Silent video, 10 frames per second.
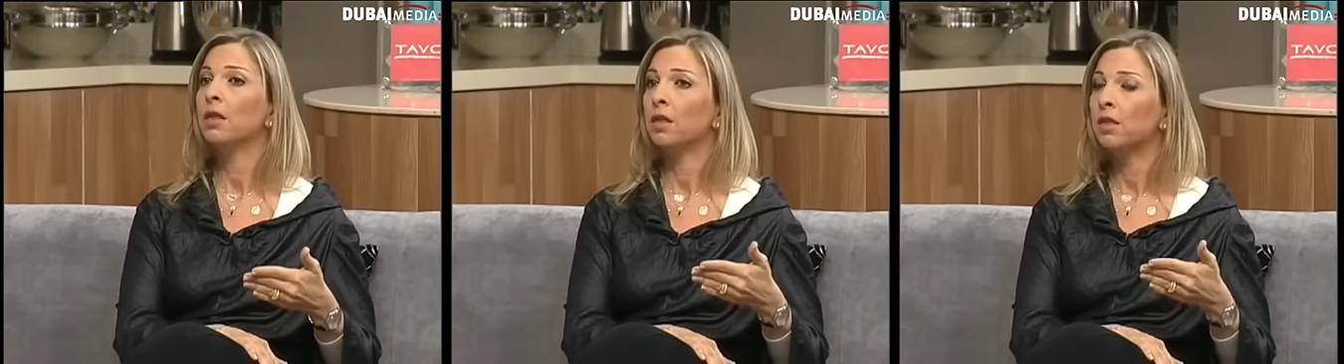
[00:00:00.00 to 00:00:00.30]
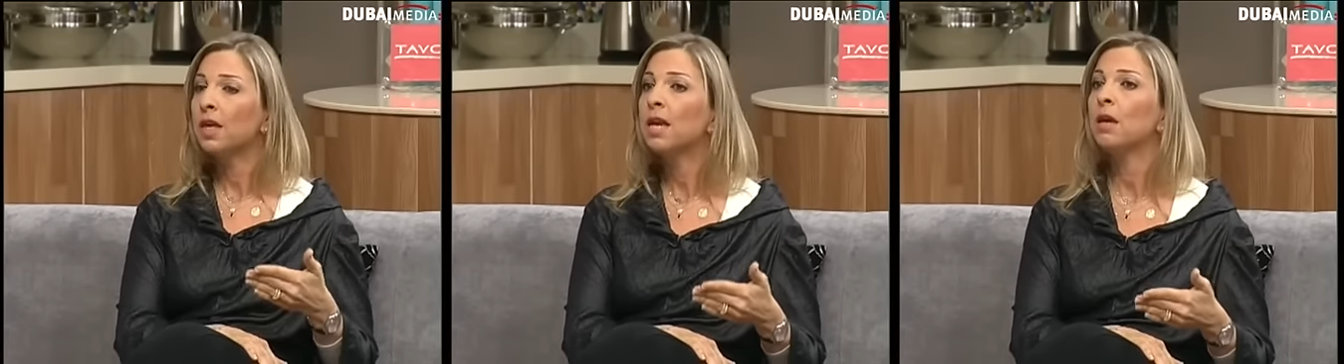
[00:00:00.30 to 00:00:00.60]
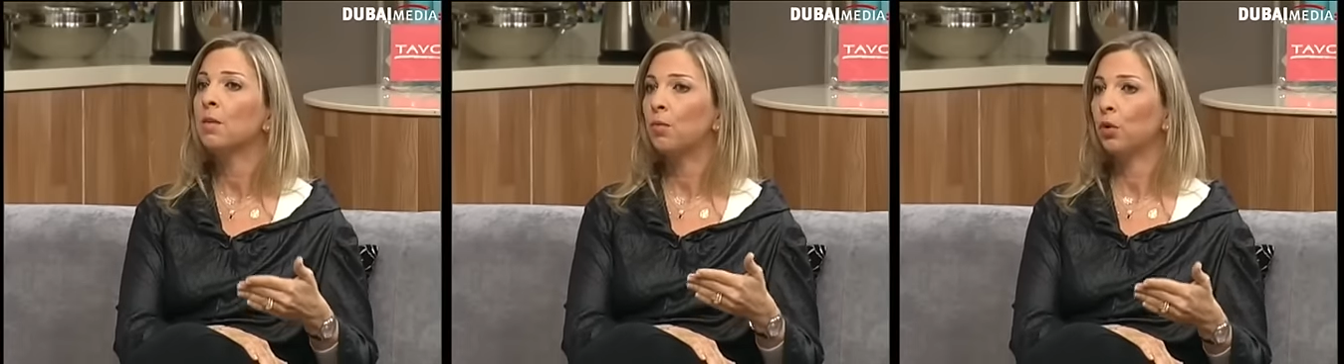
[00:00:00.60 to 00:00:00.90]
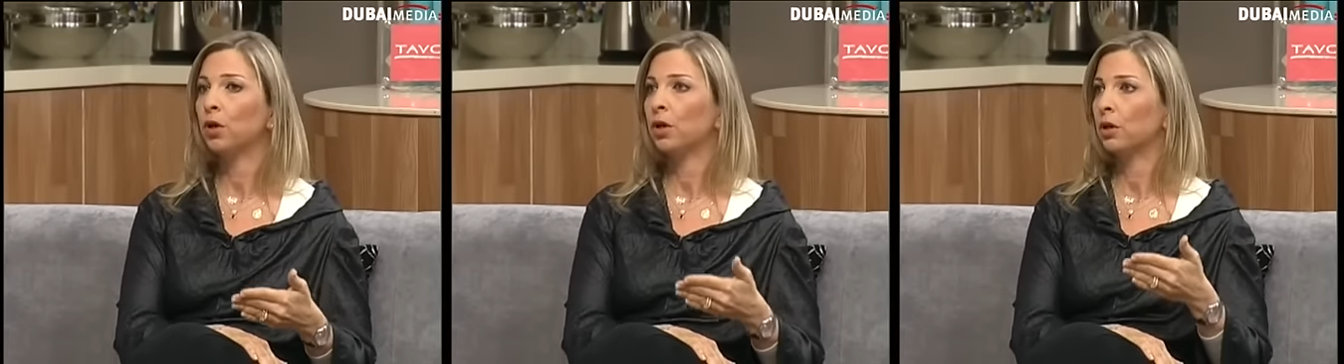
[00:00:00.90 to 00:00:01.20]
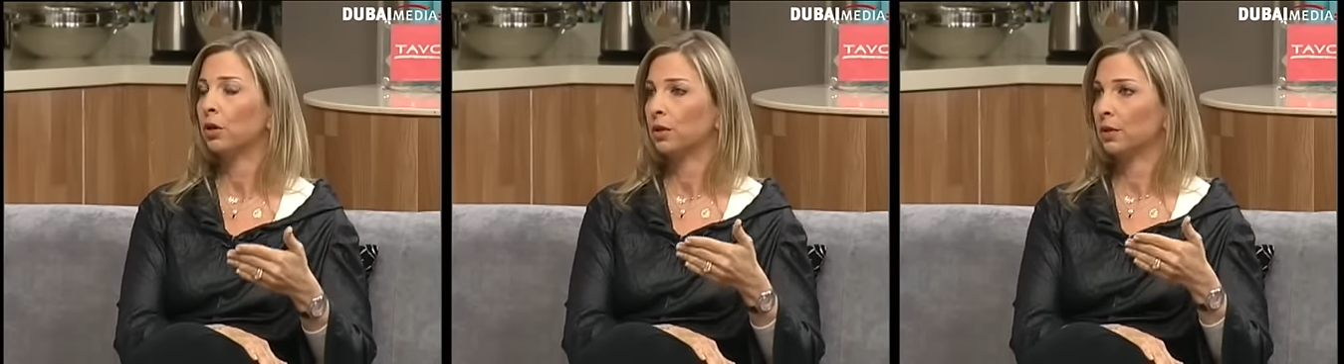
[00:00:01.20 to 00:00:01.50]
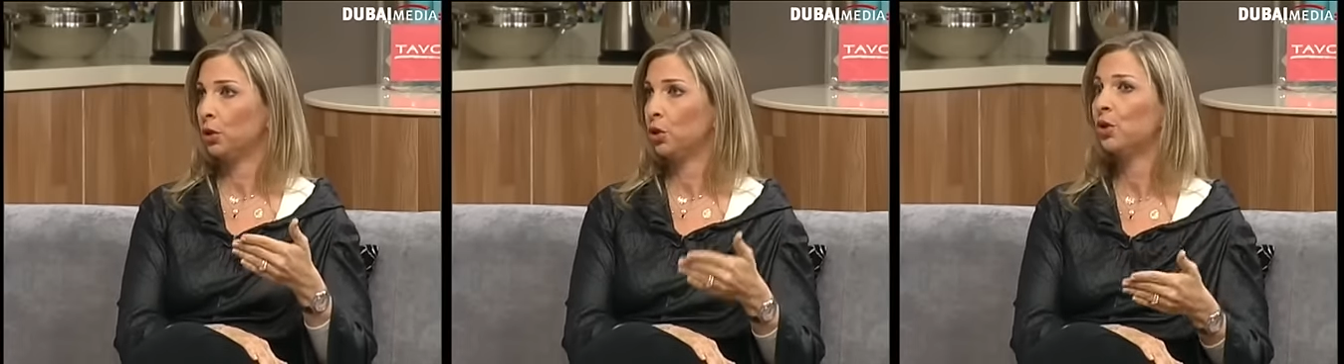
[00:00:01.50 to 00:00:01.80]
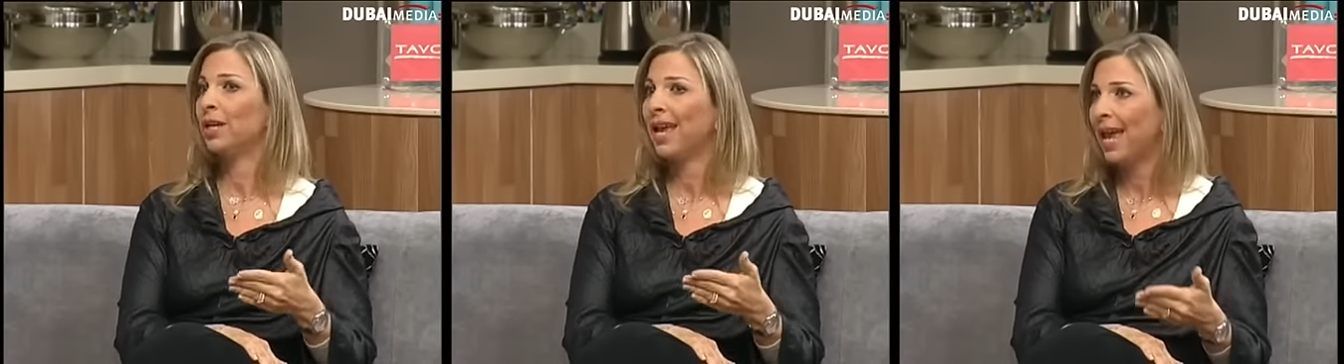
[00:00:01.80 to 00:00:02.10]
the thing employers
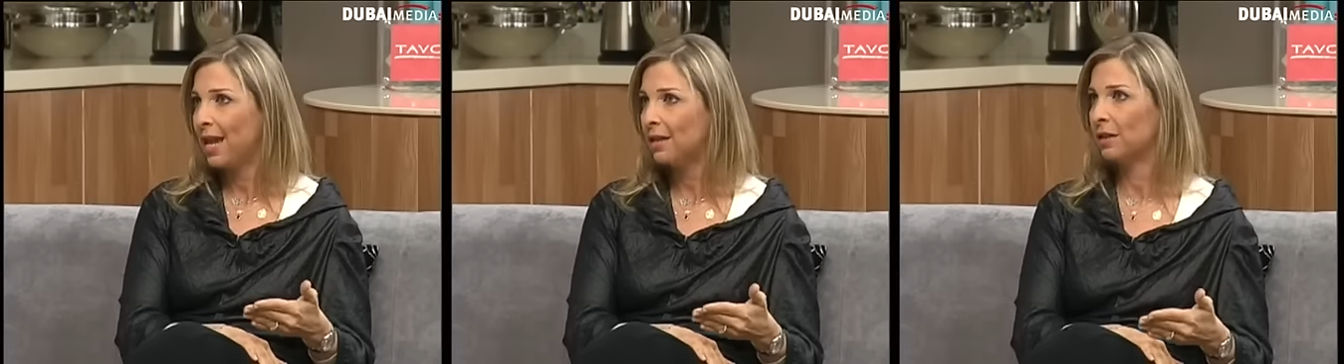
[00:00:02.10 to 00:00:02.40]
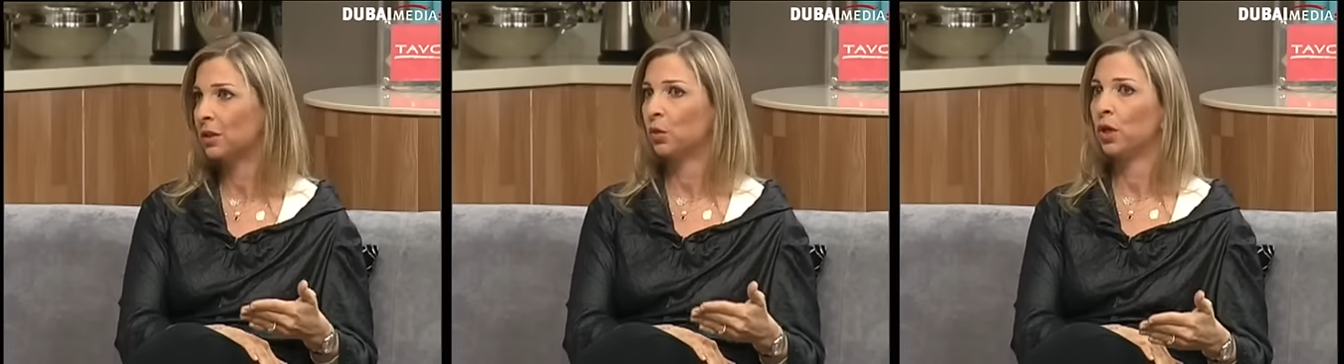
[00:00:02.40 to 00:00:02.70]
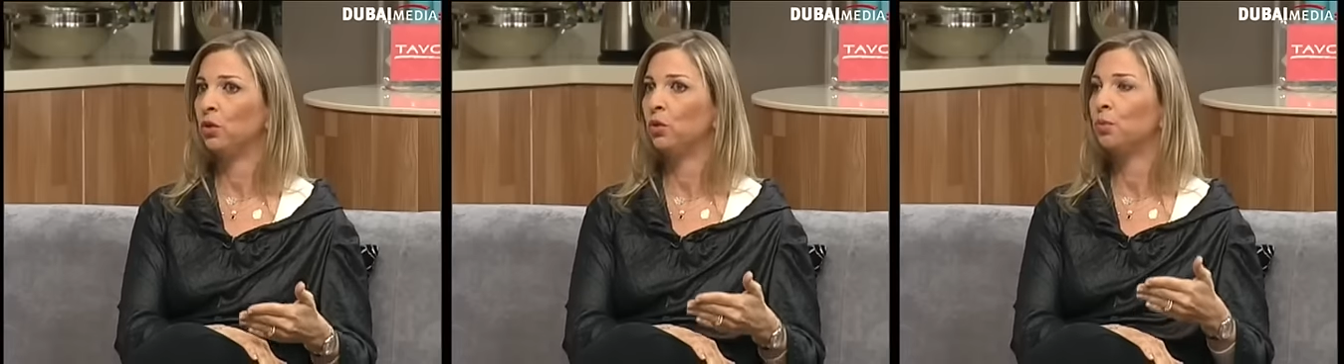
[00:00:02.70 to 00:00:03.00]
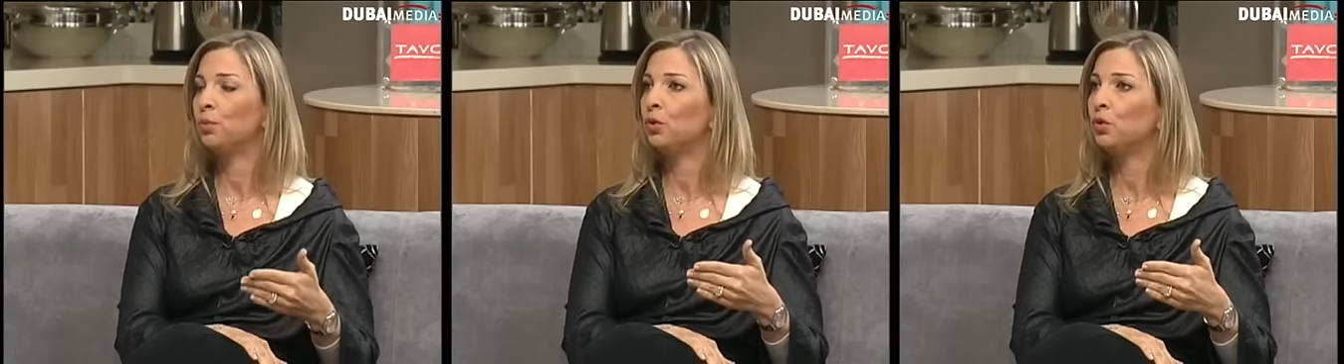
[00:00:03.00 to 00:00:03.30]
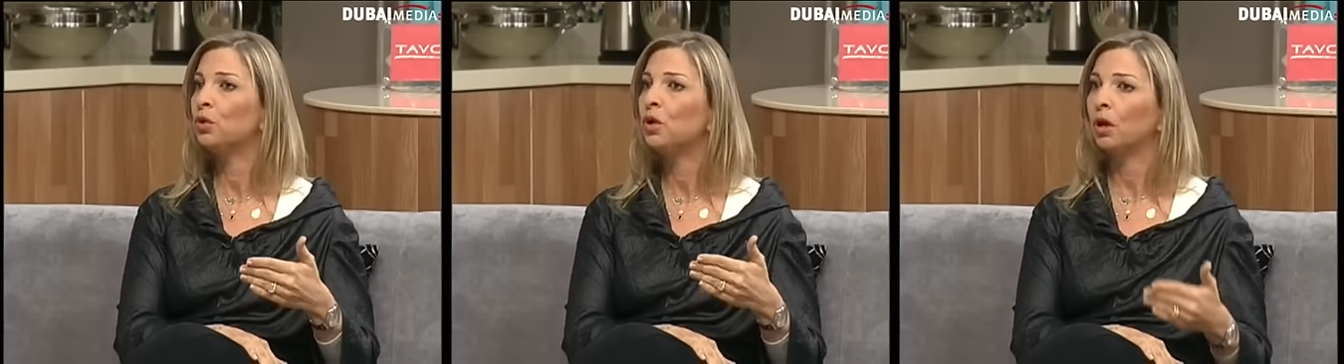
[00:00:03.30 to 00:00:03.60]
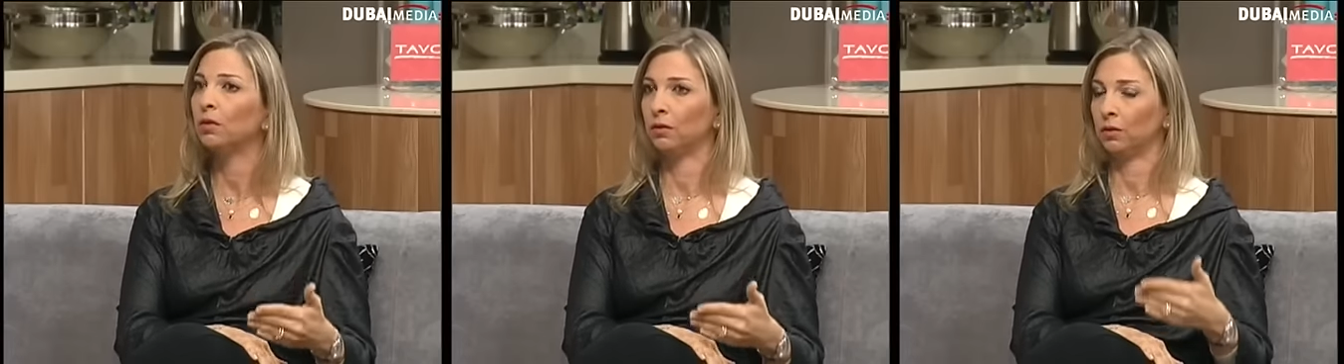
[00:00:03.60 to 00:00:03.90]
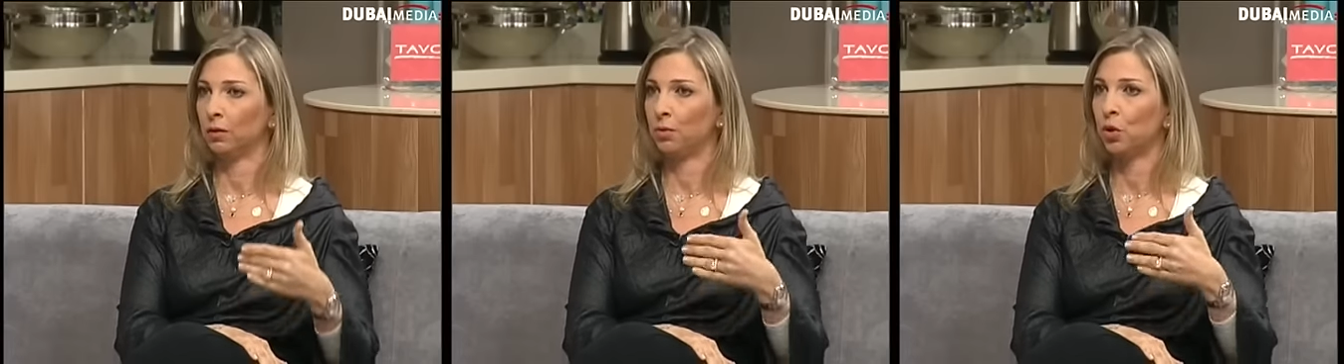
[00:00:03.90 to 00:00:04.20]
usually hate is when you do not
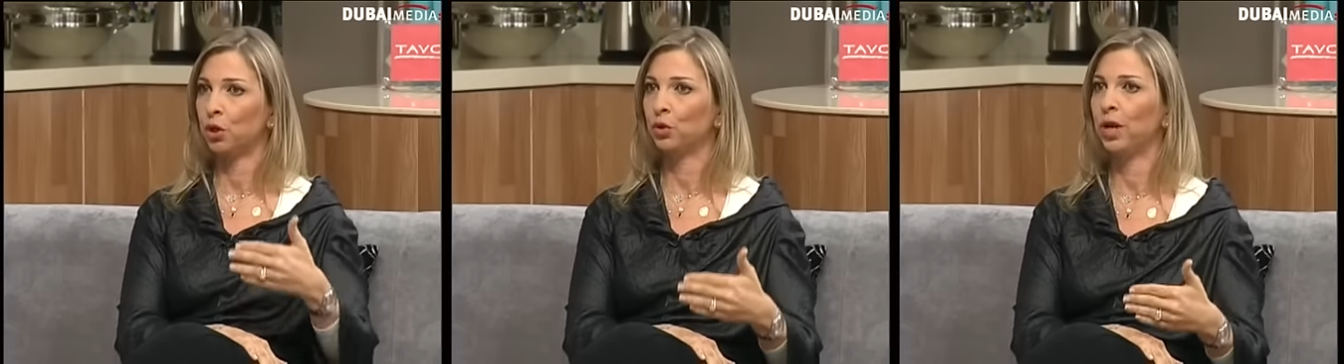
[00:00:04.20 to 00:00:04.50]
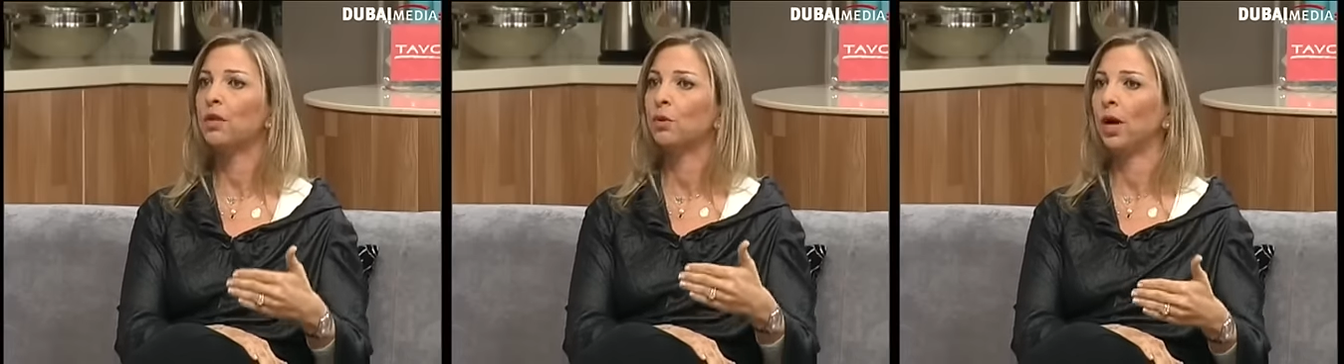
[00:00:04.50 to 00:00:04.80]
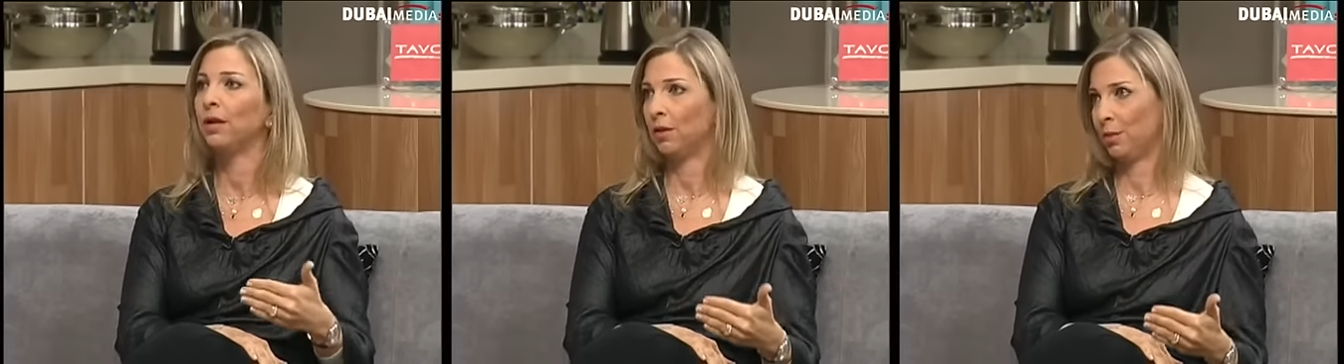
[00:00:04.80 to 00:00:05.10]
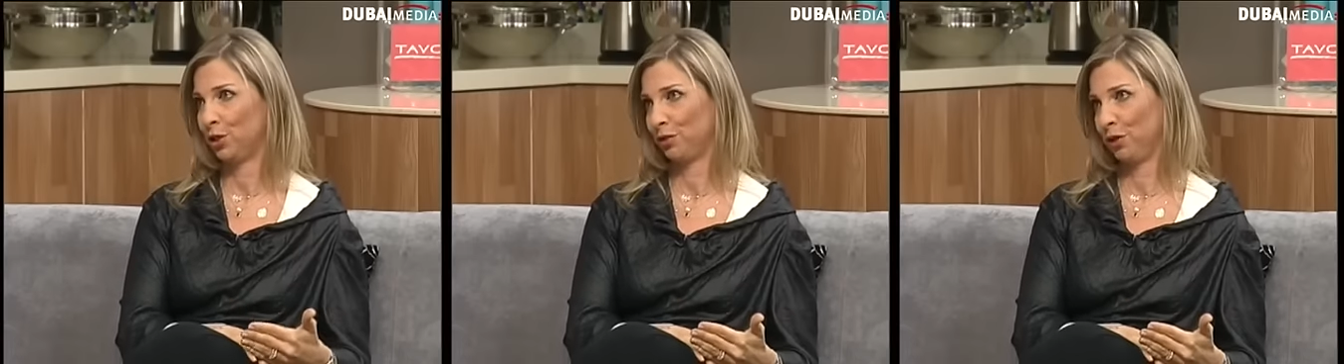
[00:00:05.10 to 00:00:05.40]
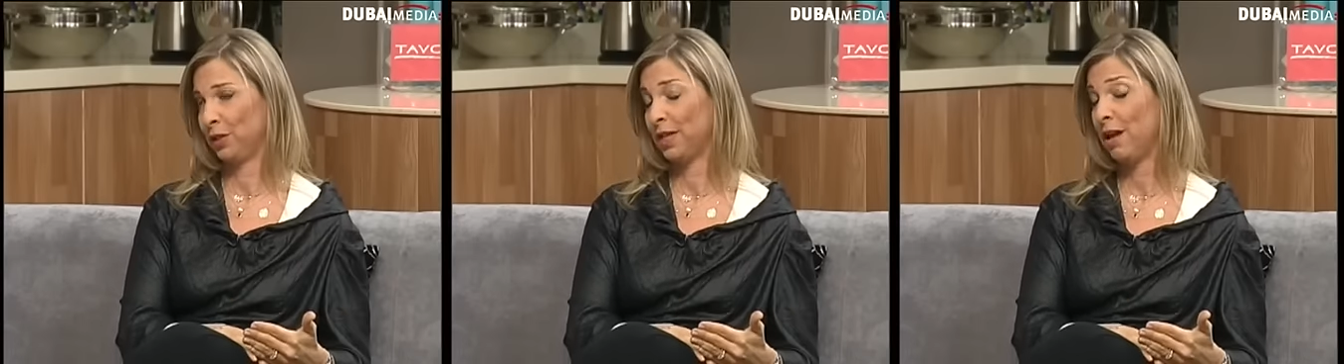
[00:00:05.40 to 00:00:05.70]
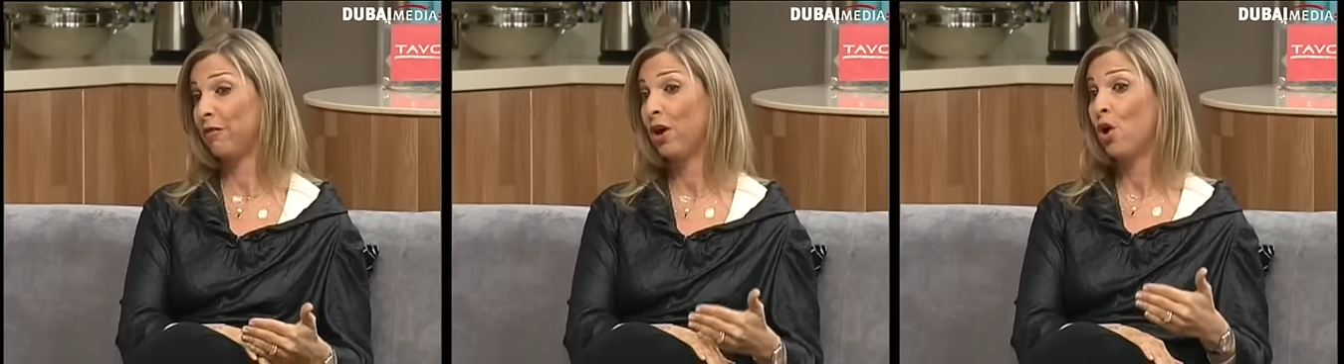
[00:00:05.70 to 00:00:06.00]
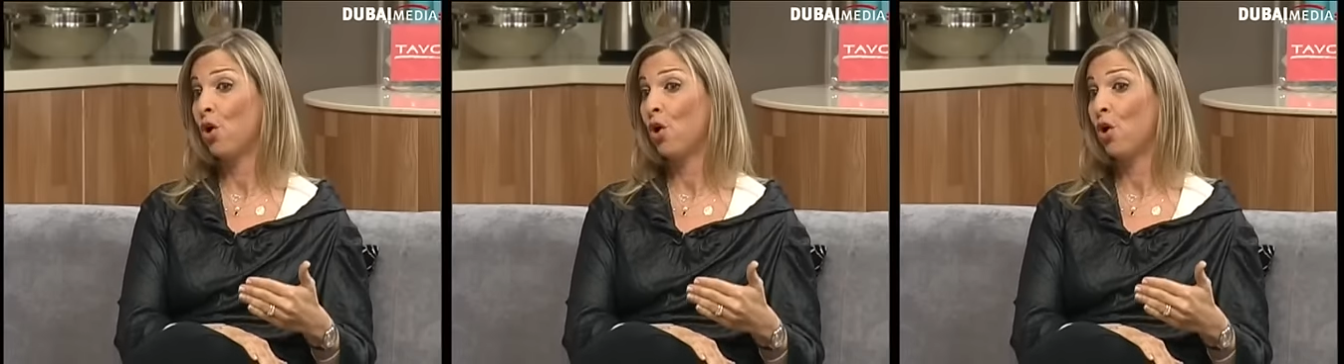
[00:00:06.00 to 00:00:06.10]
portray the right image of yourself,